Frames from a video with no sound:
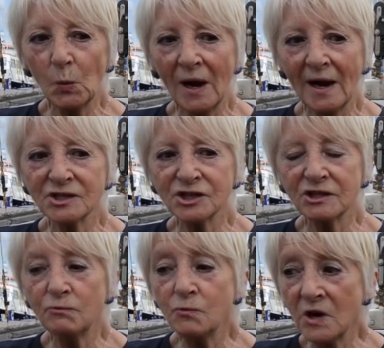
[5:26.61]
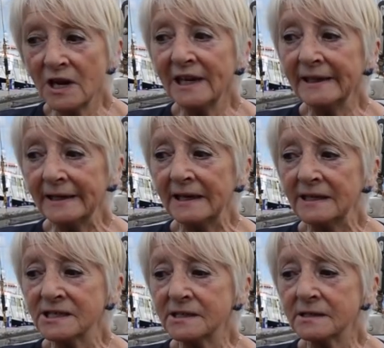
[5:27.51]
where she really
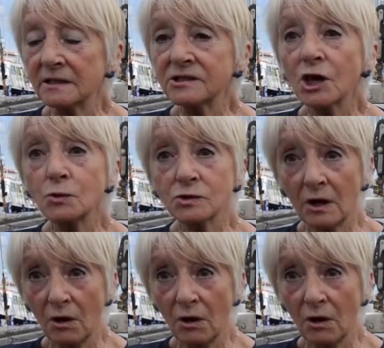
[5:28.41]
needed a total